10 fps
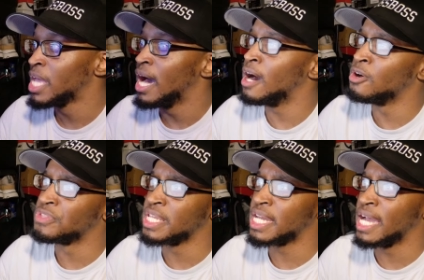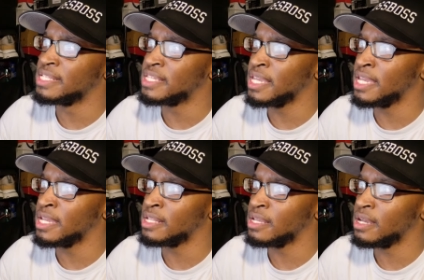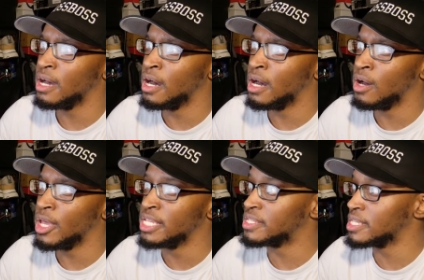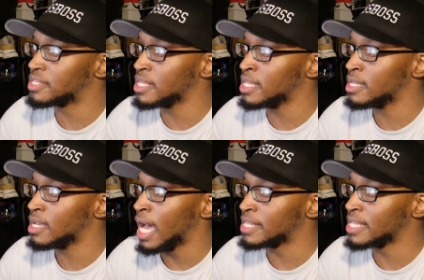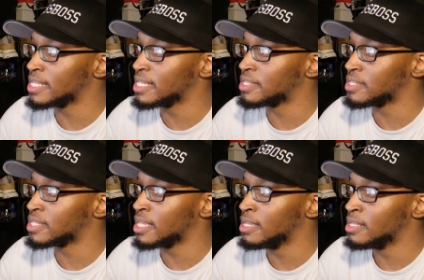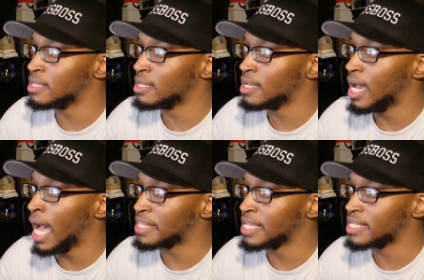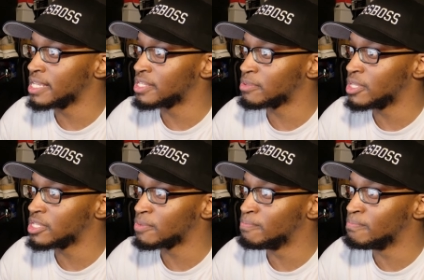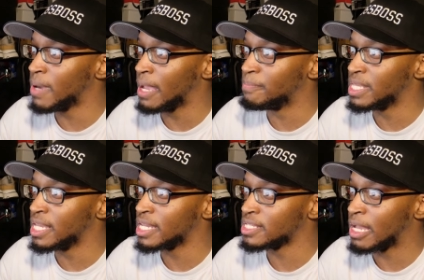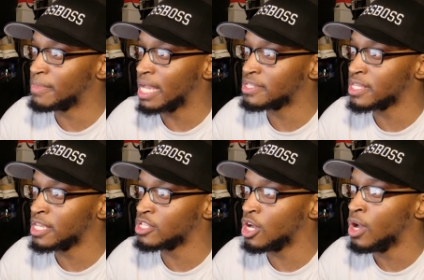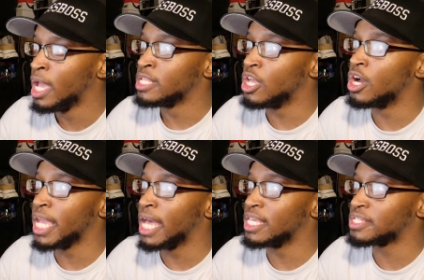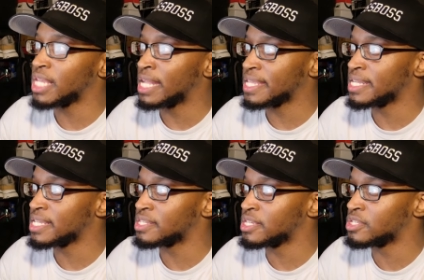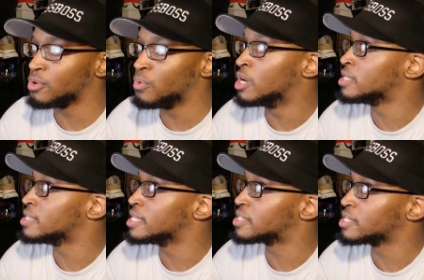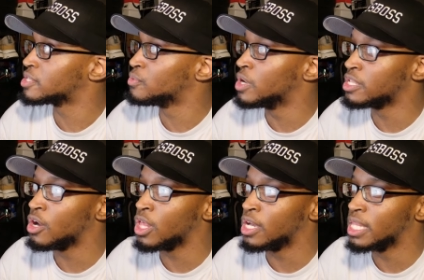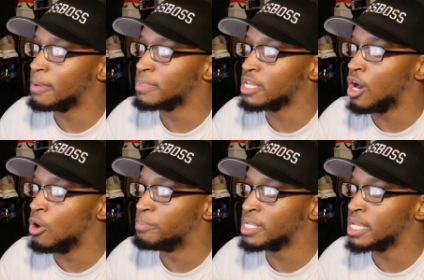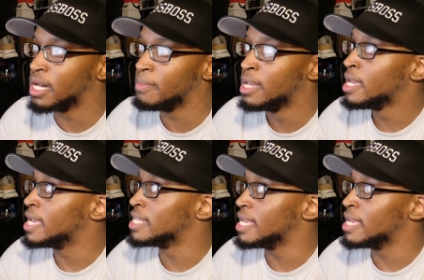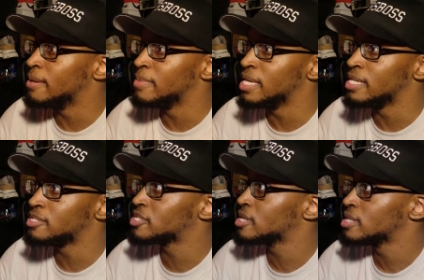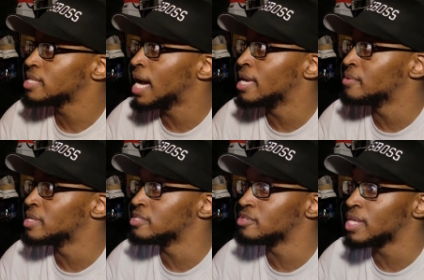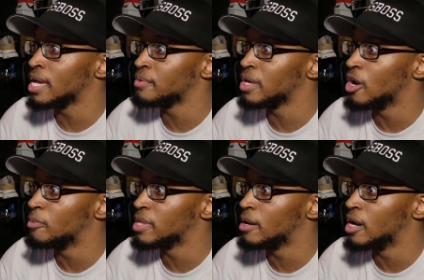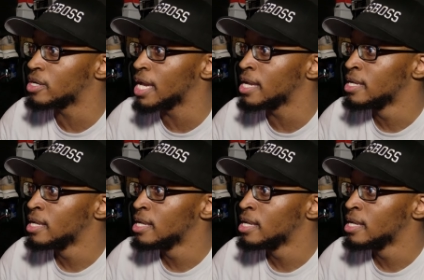I don't think I did. Is this it? I think this is it. I think this might be it, because I'm not seeing this is the one. Hold on, let me open up an image. I didn't want to do that. I didn't want to open up. Okay.